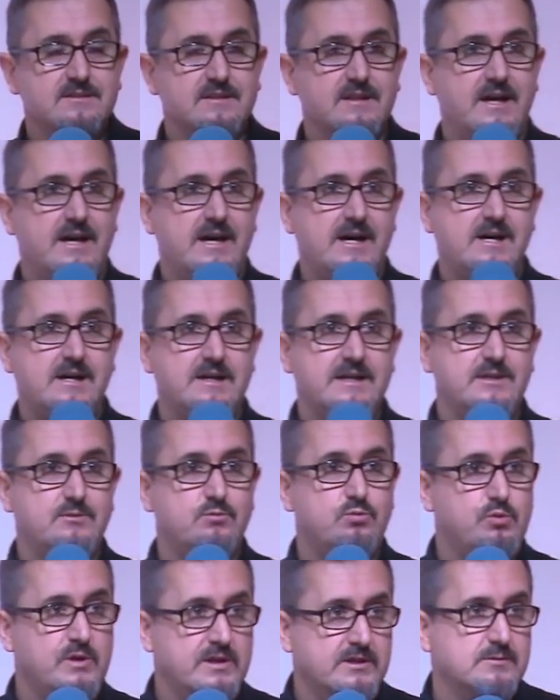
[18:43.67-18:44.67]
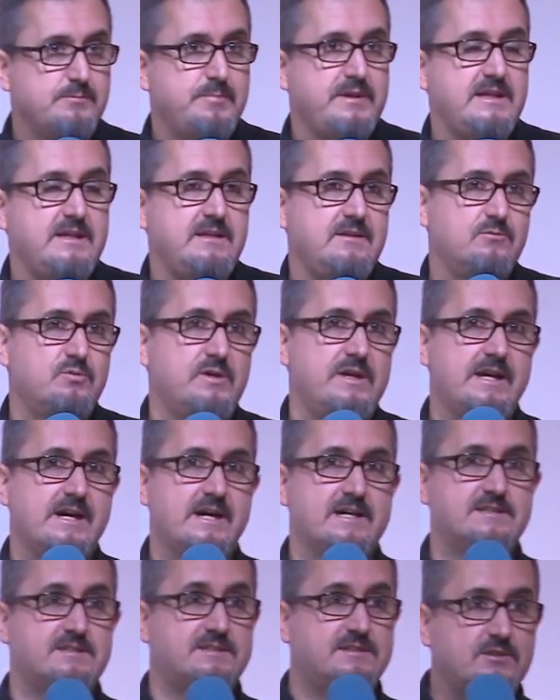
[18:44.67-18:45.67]
Uh, it will be. We
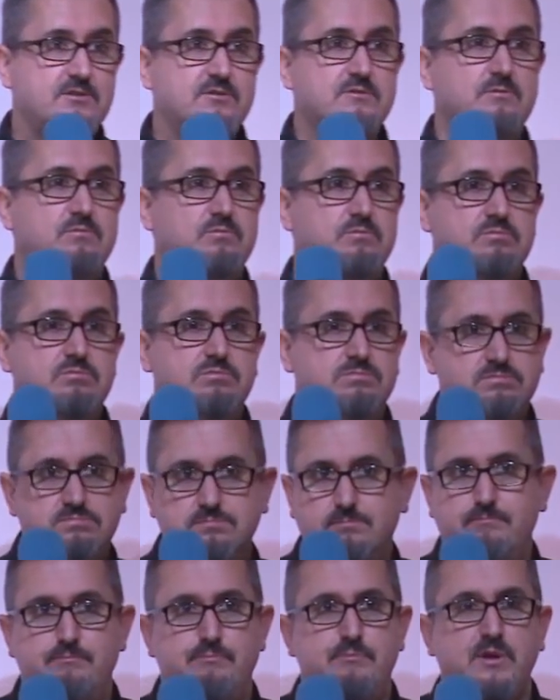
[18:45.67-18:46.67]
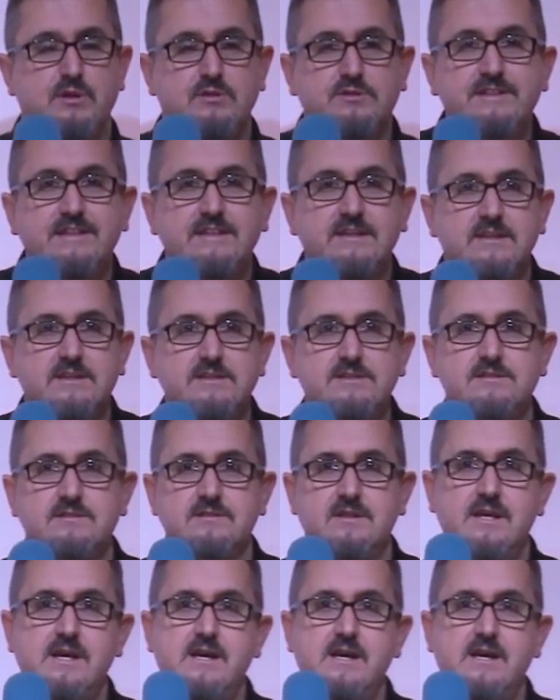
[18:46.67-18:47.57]
are still building it.